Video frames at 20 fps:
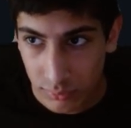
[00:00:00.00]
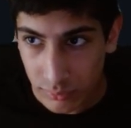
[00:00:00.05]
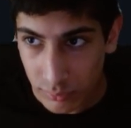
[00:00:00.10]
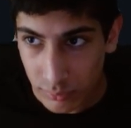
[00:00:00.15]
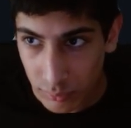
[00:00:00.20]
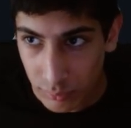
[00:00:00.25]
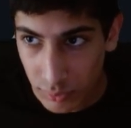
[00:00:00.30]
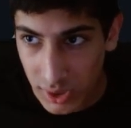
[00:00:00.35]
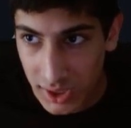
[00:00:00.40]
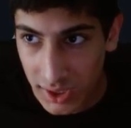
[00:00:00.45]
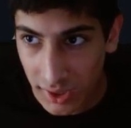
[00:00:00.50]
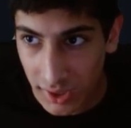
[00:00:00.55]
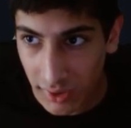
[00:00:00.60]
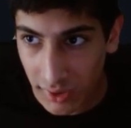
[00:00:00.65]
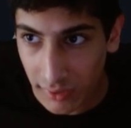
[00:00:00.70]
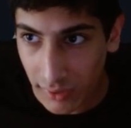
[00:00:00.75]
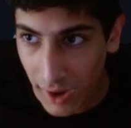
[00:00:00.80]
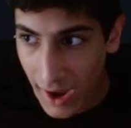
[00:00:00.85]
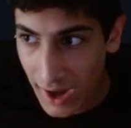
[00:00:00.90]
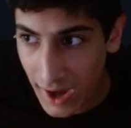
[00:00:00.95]
we
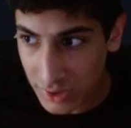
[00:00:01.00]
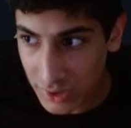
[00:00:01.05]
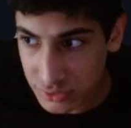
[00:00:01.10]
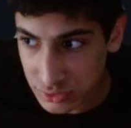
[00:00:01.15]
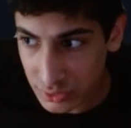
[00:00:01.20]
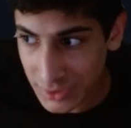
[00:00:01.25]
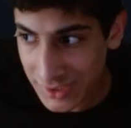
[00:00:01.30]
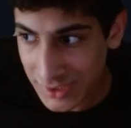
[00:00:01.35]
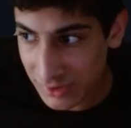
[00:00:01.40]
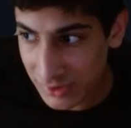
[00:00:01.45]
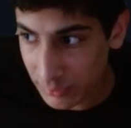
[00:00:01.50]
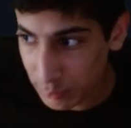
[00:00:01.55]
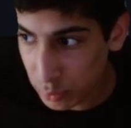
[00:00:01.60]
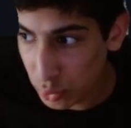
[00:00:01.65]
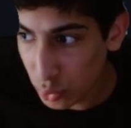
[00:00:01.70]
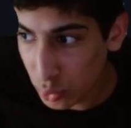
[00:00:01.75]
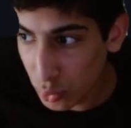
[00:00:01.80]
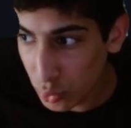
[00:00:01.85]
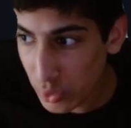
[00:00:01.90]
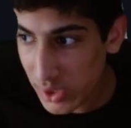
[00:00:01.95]
can actually
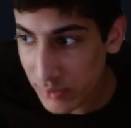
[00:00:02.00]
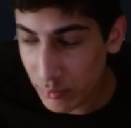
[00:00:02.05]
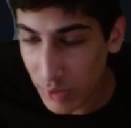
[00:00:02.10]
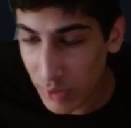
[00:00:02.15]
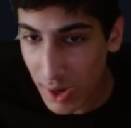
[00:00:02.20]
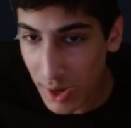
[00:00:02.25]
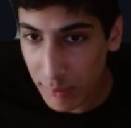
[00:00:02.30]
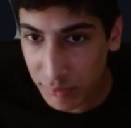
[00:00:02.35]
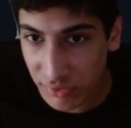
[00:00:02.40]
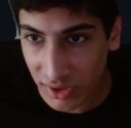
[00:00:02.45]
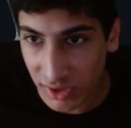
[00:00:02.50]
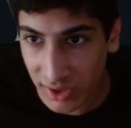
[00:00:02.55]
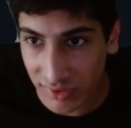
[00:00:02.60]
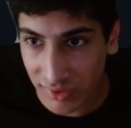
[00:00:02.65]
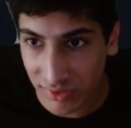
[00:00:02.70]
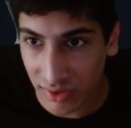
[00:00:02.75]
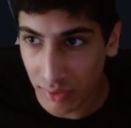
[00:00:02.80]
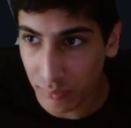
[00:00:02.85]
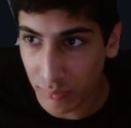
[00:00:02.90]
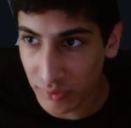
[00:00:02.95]
deploy
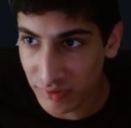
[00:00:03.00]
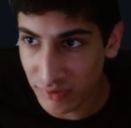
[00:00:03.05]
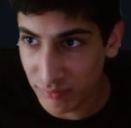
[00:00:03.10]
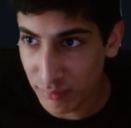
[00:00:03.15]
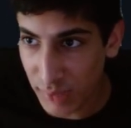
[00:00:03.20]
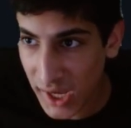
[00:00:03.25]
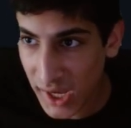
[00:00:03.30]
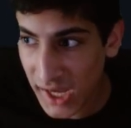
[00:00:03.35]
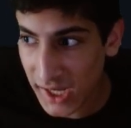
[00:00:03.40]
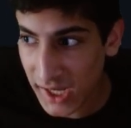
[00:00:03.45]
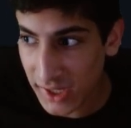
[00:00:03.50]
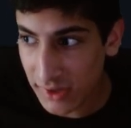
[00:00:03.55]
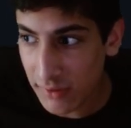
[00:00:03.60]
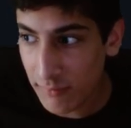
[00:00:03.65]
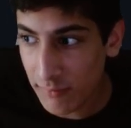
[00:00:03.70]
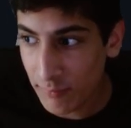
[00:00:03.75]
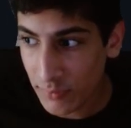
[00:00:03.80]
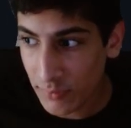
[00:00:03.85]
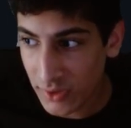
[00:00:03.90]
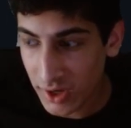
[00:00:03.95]
websites that we've made
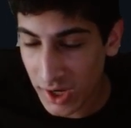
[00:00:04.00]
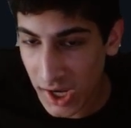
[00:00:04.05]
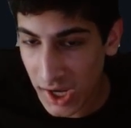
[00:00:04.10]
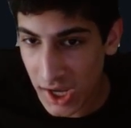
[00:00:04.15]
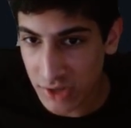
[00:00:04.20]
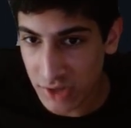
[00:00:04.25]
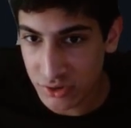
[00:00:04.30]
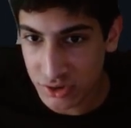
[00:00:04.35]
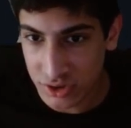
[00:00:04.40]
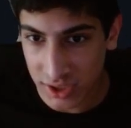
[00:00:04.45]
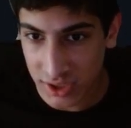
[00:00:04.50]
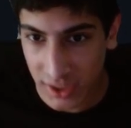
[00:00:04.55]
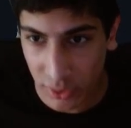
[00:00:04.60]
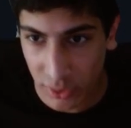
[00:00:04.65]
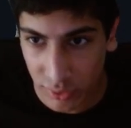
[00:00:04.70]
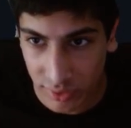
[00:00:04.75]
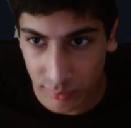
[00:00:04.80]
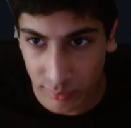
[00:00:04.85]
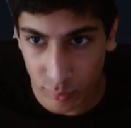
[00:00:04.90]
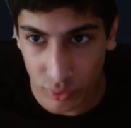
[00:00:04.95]
and share
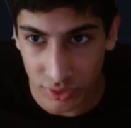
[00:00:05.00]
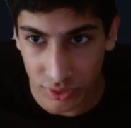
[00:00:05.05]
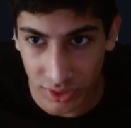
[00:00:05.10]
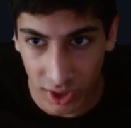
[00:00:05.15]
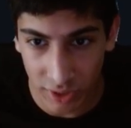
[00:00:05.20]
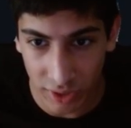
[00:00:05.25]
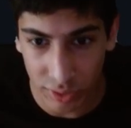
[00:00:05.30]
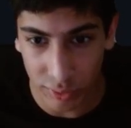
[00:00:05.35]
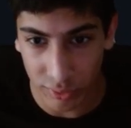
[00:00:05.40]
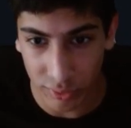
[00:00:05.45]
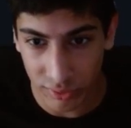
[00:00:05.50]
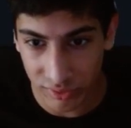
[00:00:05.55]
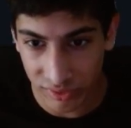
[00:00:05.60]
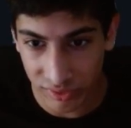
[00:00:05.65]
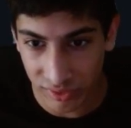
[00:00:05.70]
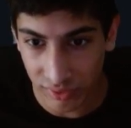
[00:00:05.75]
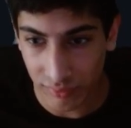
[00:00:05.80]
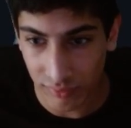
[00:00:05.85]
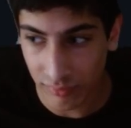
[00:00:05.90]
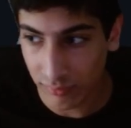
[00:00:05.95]
them with
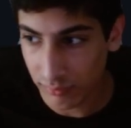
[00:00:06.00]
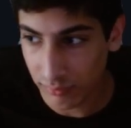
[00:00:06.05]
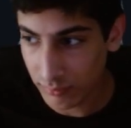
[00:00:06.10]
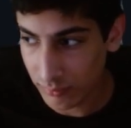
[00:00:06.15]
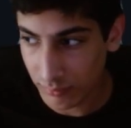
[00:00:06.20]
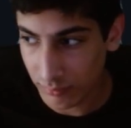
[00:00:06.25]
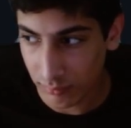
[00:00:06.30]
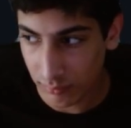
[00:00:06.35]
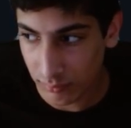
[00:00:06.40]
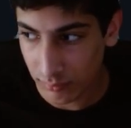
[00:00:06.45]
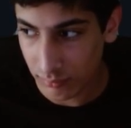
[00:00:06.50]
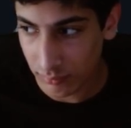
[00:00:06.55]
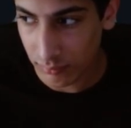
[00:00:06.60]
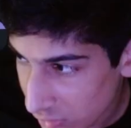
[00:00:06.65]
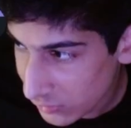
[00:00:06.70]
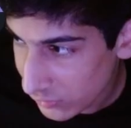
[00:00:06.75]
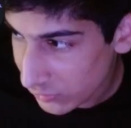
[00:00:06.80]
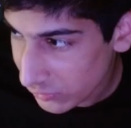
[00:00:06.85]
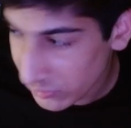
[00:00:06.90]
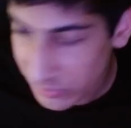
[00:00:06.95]
others.
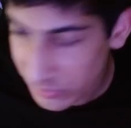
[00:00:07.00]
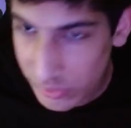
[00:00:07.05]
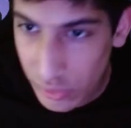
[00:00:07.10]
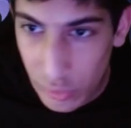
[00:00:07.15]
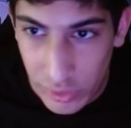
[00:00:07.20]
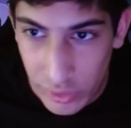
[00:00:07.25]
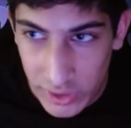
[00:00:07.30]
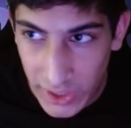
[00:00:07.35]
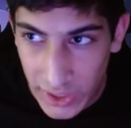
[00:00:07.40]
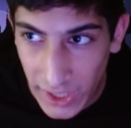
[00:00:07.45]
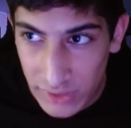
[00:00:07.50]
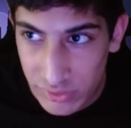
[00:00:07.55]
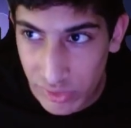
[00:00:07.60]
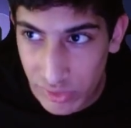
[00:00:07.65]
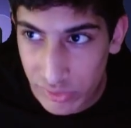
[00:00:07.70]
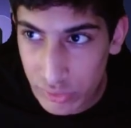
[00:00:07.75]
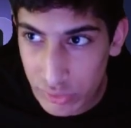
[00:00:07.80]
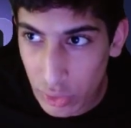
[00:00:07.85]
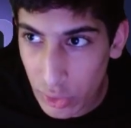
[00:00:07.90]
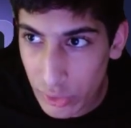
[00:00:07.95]
So to get
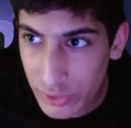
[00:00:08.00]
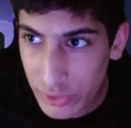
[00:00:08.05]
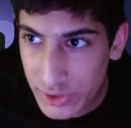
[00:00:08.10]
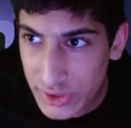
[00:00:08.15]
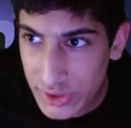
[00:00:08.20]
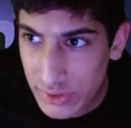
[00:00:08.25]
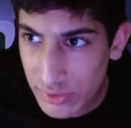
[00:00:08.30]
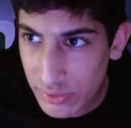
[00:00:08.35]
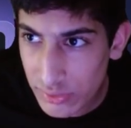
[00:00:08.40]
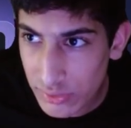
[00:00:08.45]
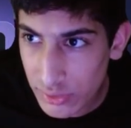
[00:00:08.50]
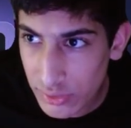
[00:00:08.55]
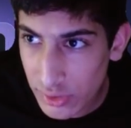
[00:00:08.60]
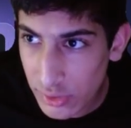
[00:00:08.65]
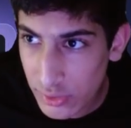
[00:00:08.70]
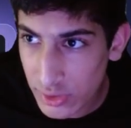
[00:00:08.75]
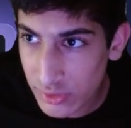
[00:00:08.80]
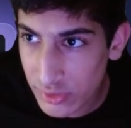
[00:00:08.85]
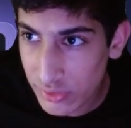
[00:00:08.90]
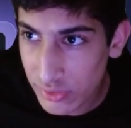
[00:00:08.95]
started, you
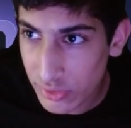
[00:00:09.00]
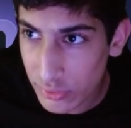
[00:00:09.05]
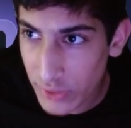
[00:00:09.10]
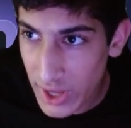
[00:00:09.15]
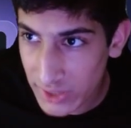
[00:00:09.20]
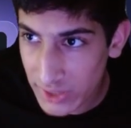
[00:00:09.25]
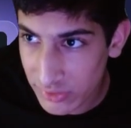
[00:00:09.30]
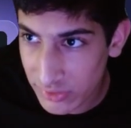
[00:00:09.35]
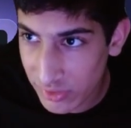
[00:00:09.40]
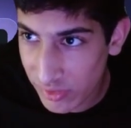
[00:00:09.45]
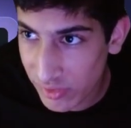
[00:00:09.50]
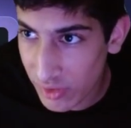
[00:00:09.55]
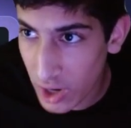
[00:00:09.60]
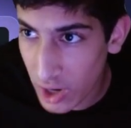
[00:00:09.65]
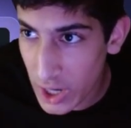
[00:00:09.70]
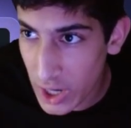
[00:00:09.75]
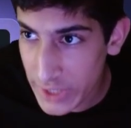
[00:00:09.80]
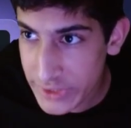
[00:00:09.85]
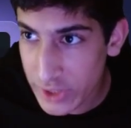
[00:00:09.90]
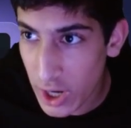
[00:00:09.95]
can select sign